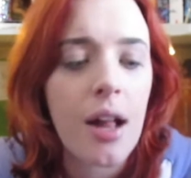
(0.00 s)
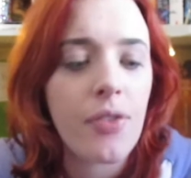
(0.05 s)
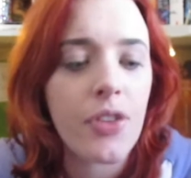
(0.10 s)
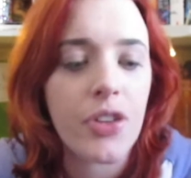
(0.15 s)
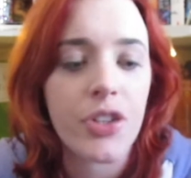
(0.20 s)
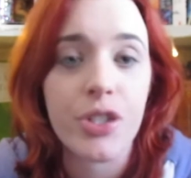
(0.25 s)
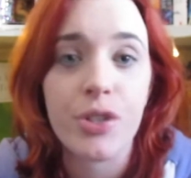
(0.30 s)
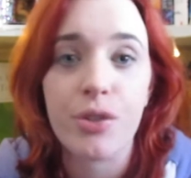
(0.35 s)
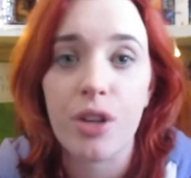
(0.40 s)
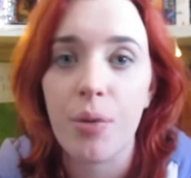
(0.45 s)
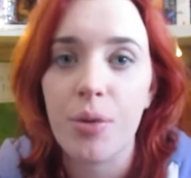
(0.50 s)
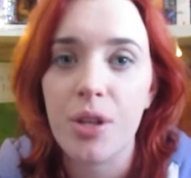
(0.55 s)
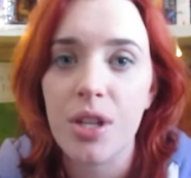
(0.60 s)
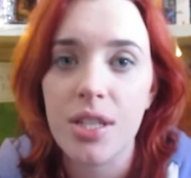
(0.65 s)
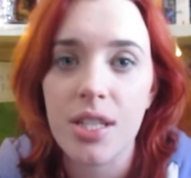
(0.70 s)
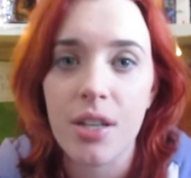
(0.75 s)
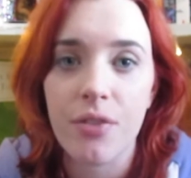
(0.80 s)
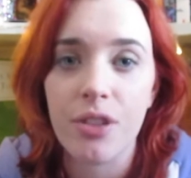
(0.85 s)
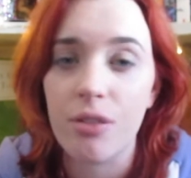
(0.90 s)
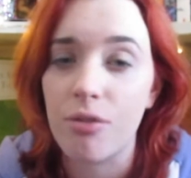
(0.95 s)
The
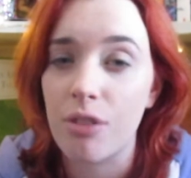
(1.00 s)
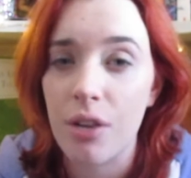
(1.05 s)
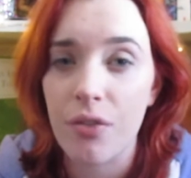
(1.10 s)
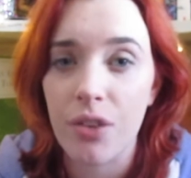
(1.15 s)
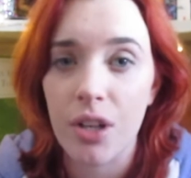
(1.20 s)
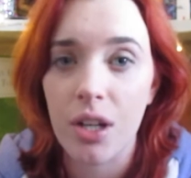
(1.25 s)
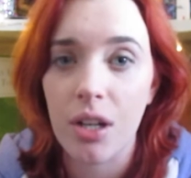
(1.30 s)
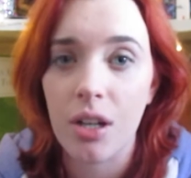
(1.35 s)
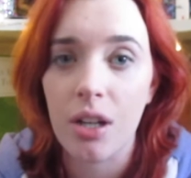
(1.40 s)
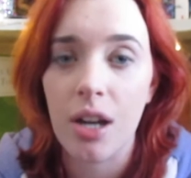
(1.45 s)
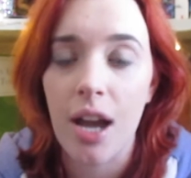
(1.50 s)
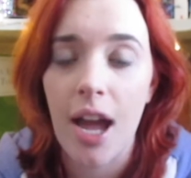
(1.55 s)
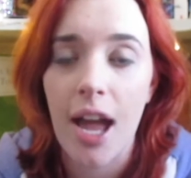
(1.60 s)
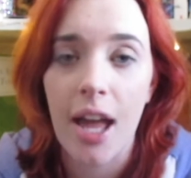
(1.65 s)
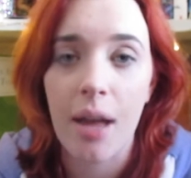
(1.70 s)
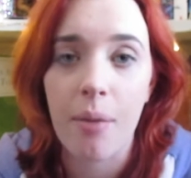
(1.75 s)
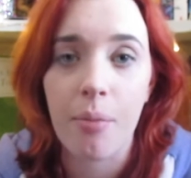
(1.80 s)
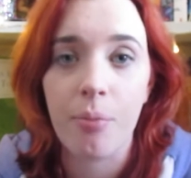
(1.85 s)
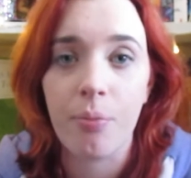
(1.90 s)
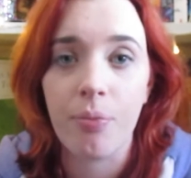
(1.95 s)
descriptions of the river
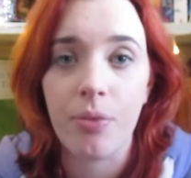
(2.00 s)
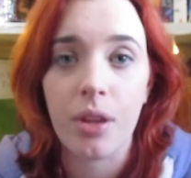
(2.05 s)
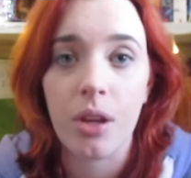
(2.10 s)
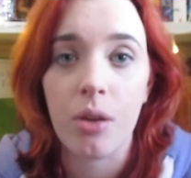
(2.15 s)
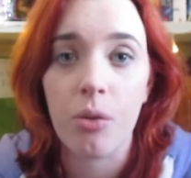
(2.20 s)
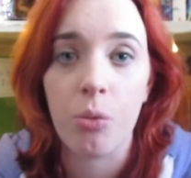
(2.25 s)
um,